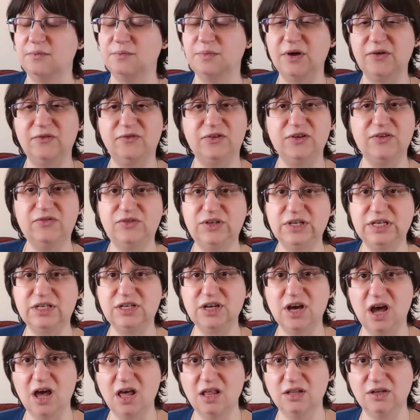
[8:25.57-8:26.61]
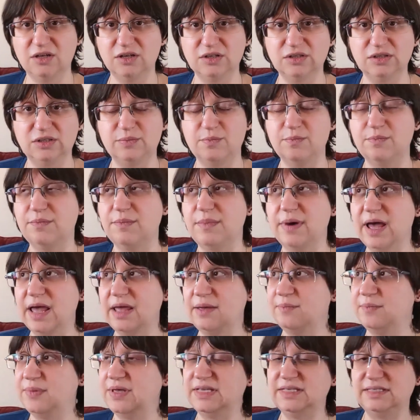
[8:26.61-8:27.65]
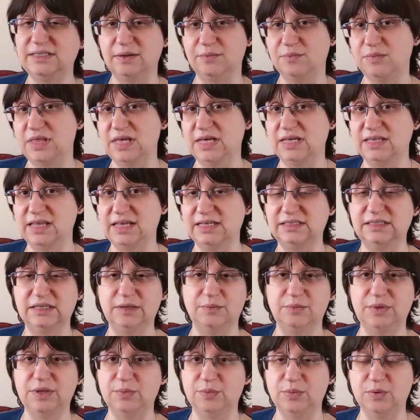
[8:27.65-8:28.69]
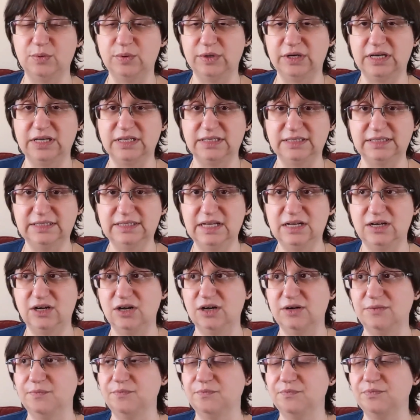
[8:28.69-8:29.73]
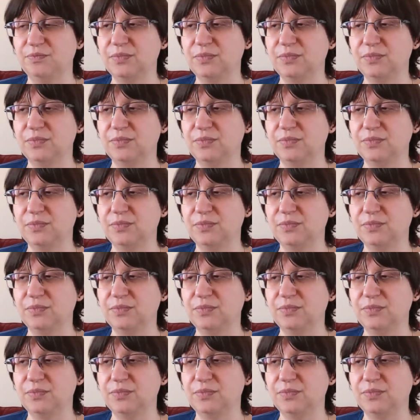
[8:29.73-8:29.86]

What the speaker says: But $50 might be something that some people would consider.